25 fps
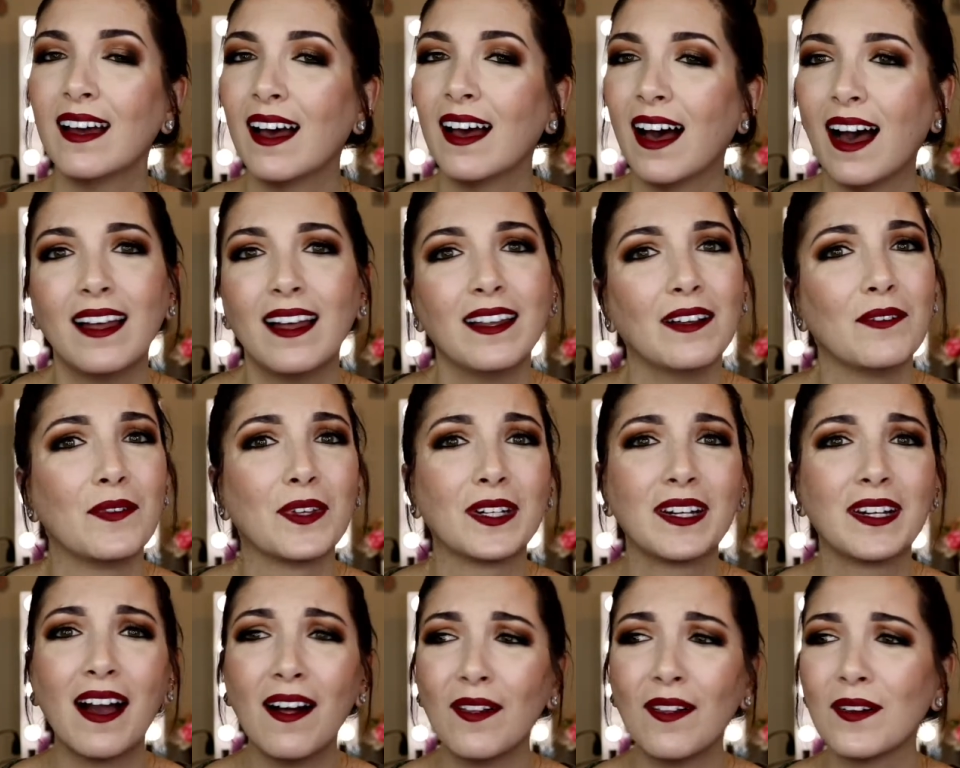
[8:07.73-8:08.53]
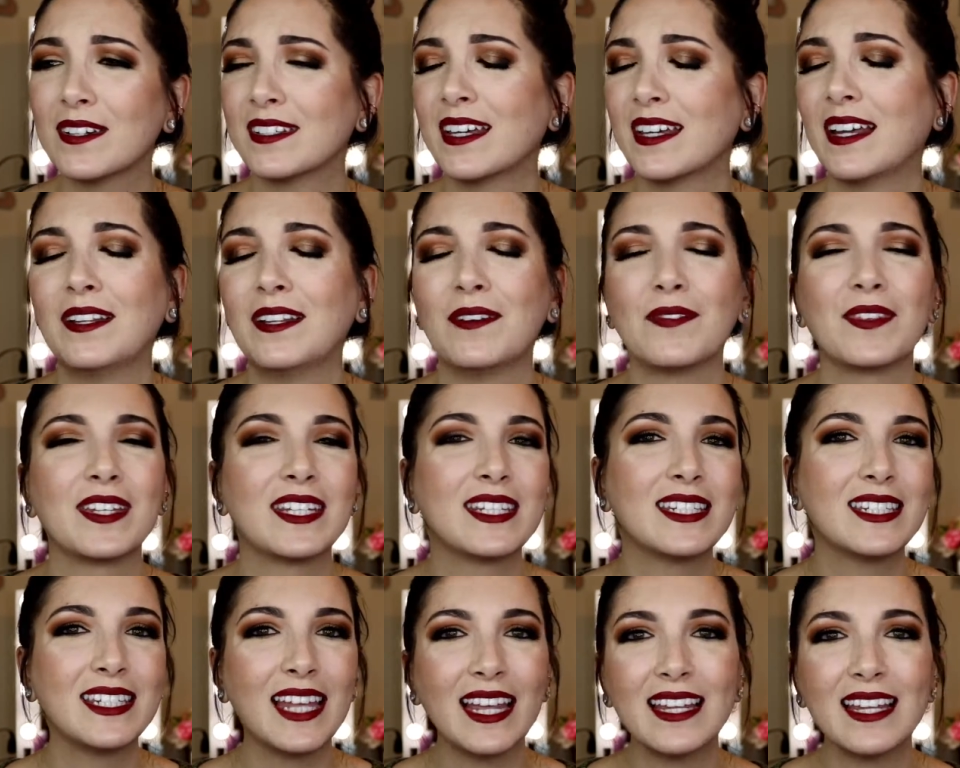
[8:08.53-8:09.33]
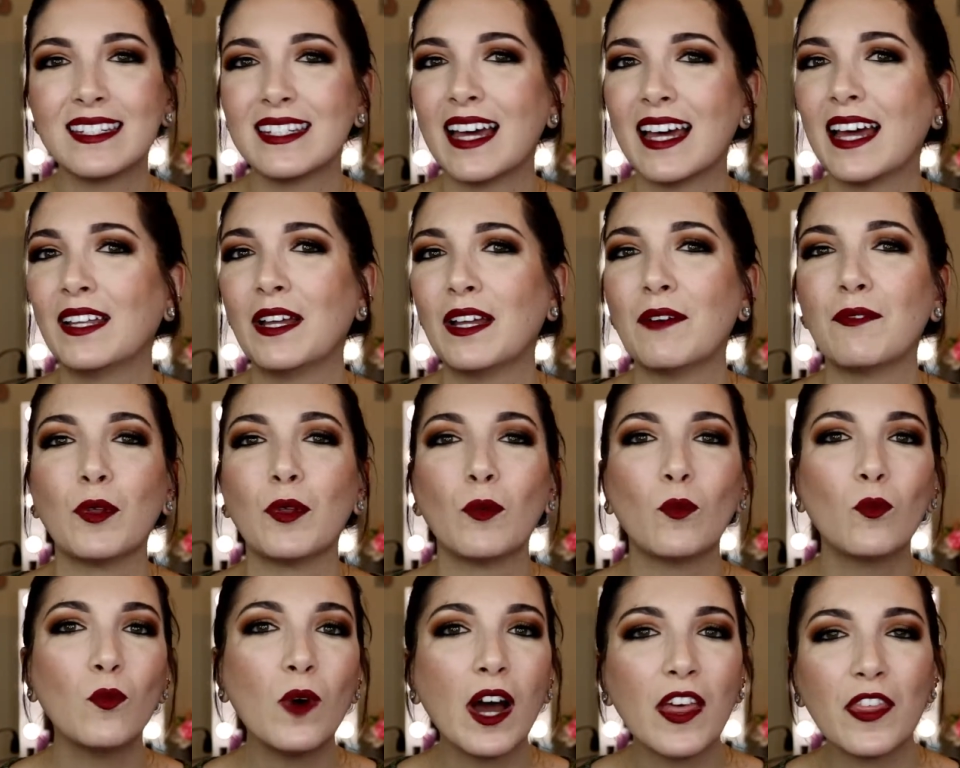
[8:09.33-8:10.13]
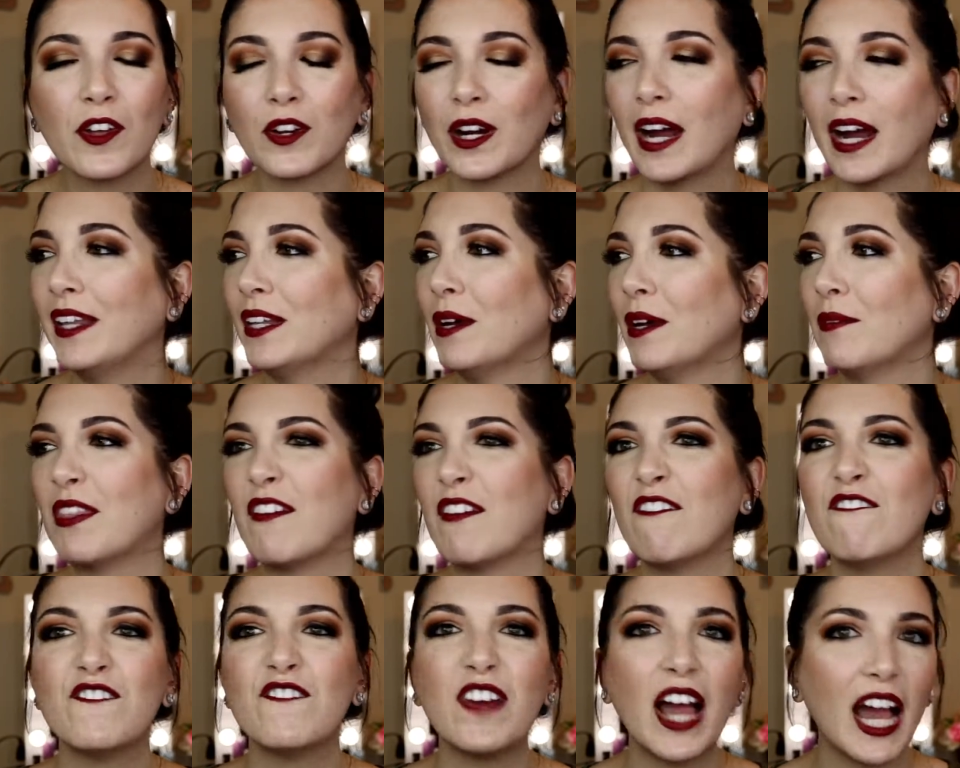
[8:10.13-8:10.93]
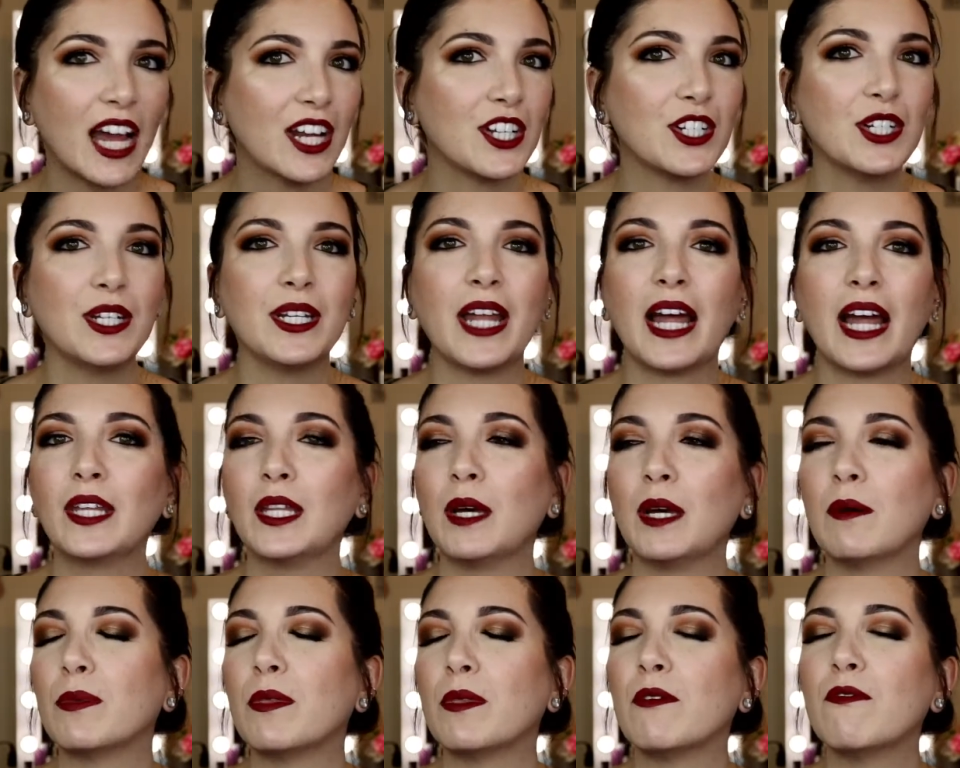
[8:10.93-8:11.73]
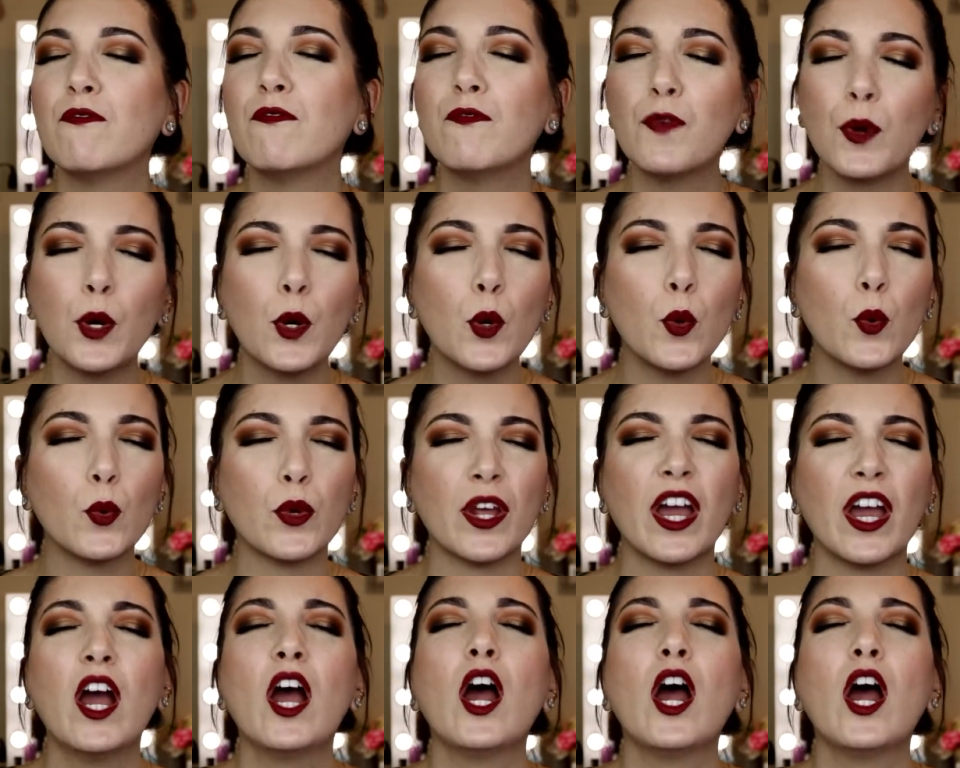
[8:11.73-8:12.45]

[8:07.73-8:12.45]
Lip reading: I love the colors, I love the scents, I love the weather, I love the fashion, I love the food.